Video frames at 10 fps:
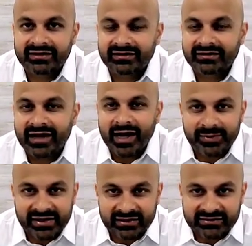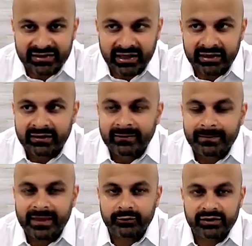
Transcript: and IPL tonight. I